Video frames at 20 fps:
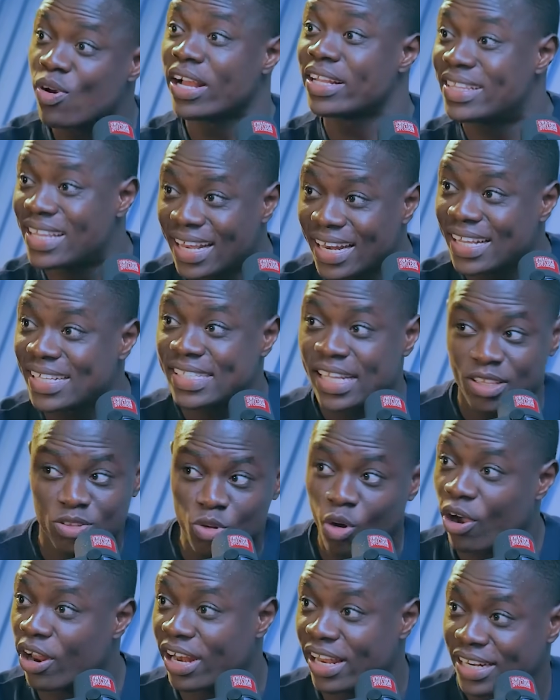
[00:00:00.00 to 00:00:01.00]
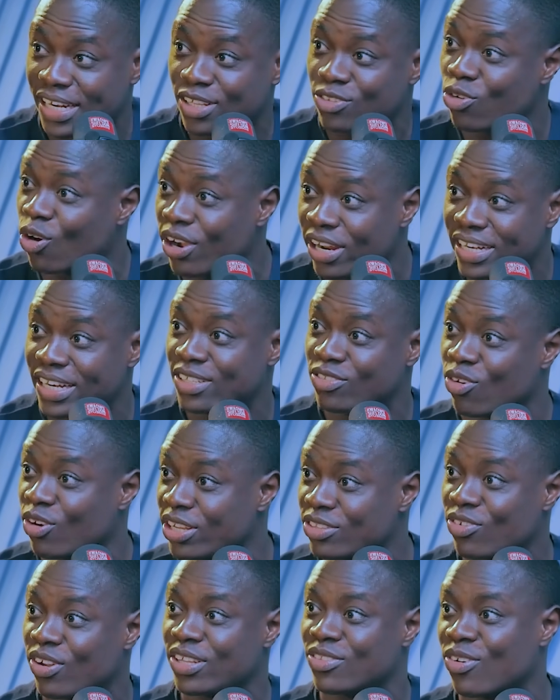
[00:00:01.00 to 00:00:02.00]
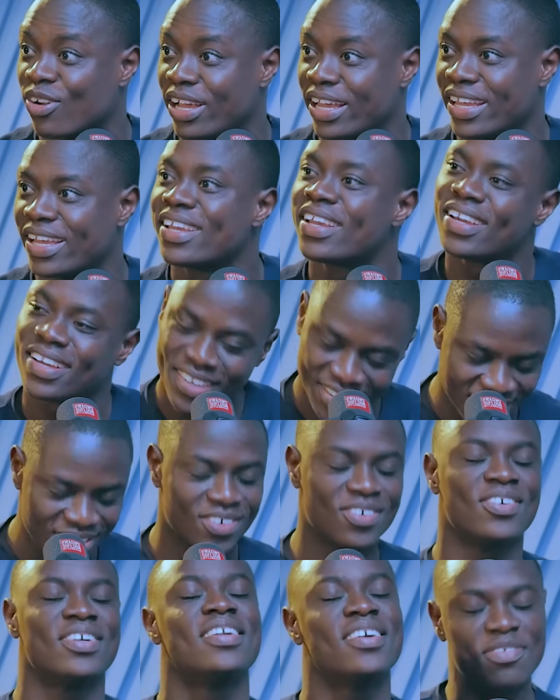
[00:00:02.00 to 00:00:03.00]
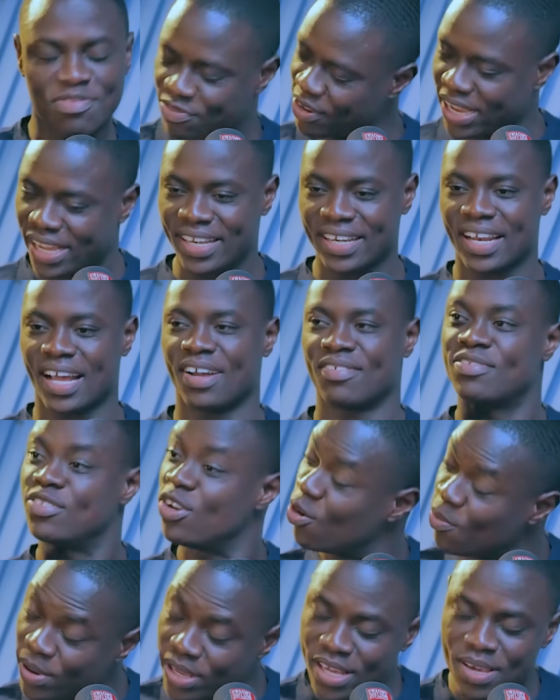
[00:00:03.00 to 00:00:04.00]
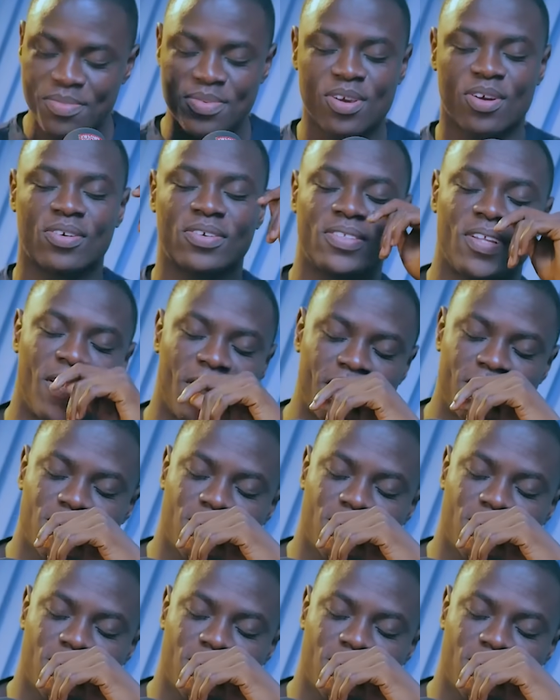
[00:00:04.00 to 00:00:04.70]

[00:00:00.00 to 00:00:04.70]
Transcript: go and tell us the toil and the toil, the toil. Fair enough. The obey you be on.